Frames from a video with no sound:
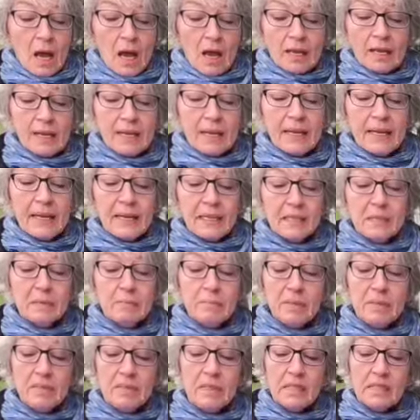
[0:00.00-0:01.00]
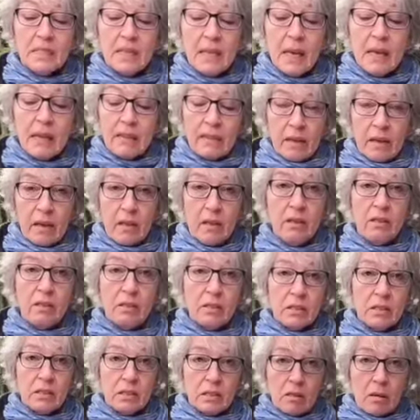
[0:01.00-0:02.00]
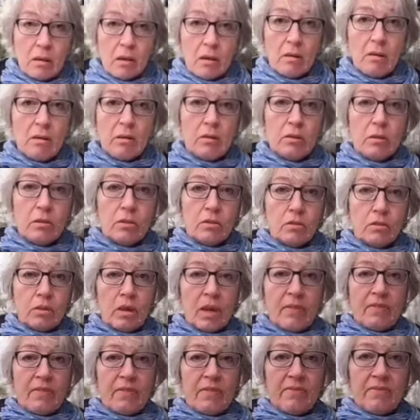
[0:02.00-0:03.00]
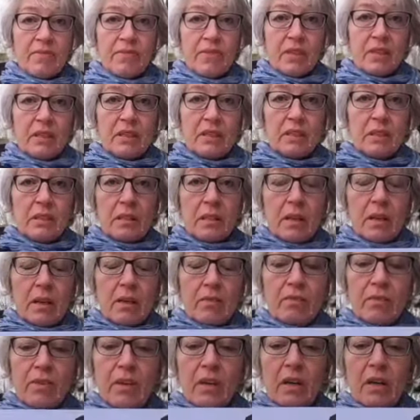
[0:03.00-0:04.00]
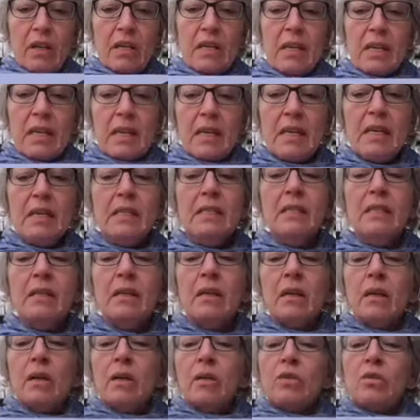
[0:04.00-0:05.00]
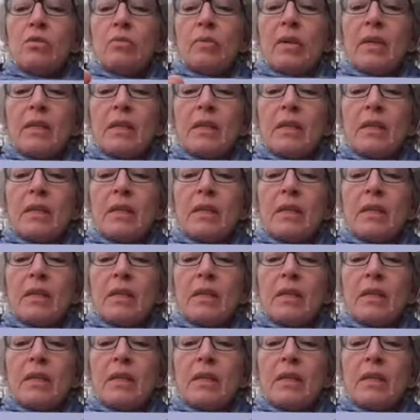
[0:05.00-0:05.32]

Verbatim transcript: I can collect some bits together to start so I have everything everything I need so I